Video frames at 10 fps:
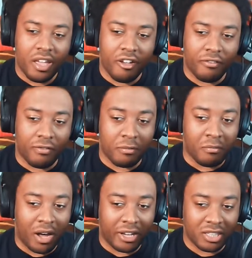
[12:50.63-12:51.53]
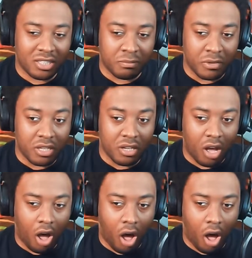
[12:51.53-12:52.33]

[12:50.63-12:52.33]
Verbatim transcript: It reminds me